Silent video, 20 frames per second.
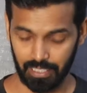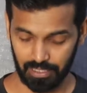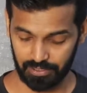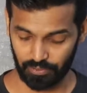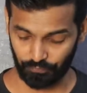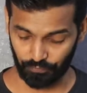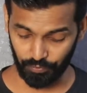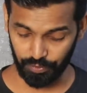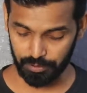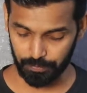
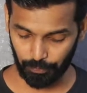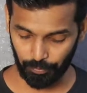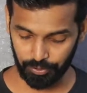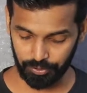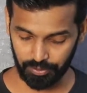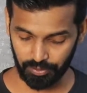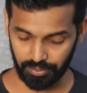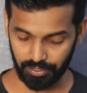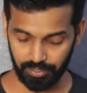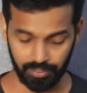The first
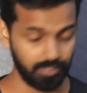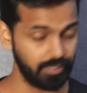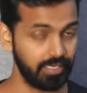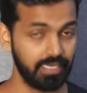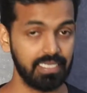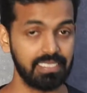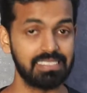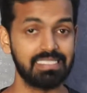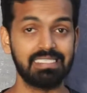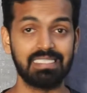pointer here
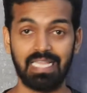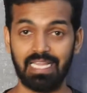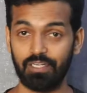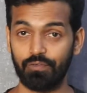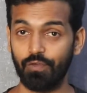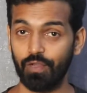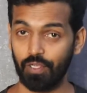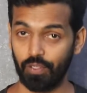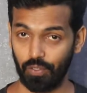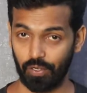is
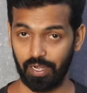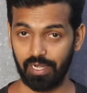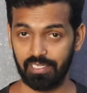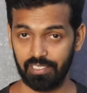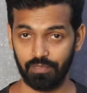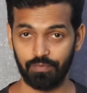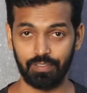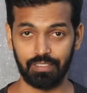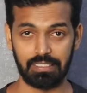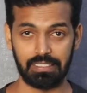network
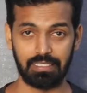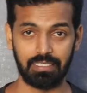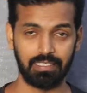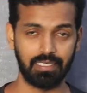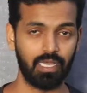connectivity.